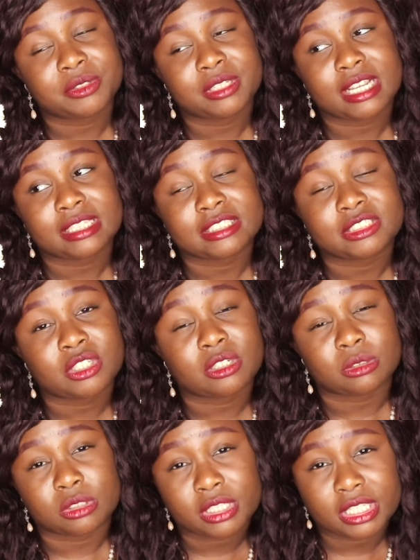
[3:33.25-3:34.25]
You could at least
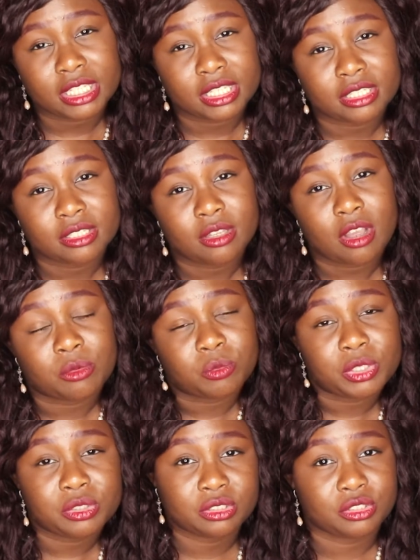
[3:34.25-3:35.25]
start looking on
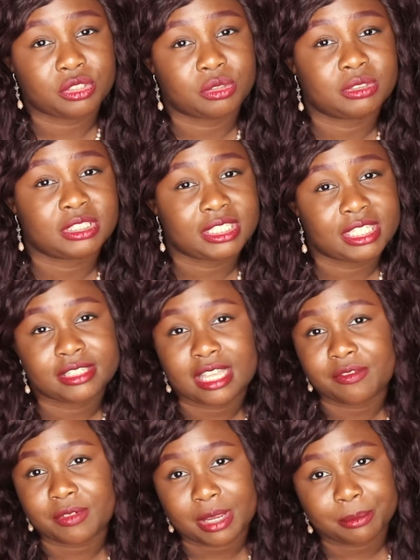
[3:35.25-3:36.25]
what you can do to get
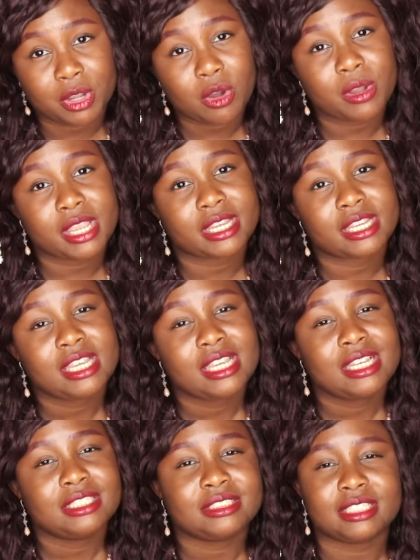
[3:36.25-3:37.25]
that vibe going,
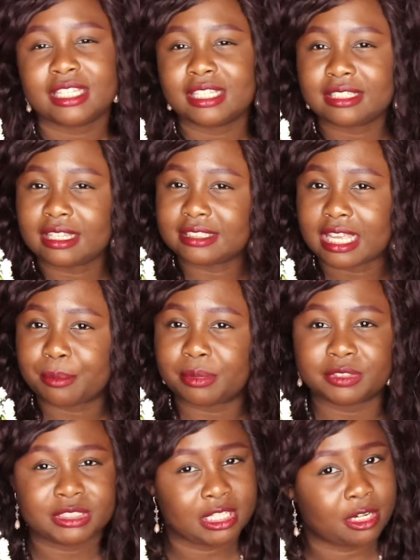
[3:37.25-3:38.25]
to get that type
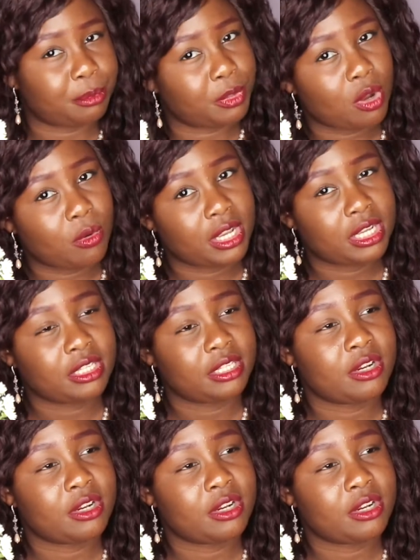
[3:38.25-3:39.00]
of setup going.